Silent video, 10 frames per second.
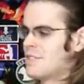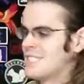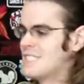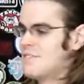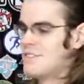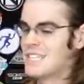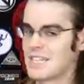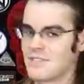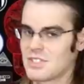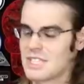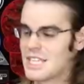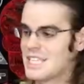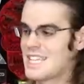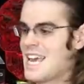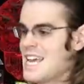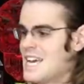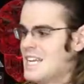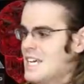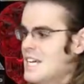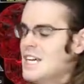let's see if it delivers the hits
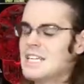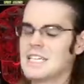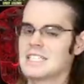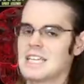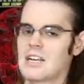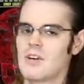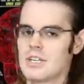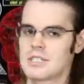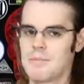and test that cross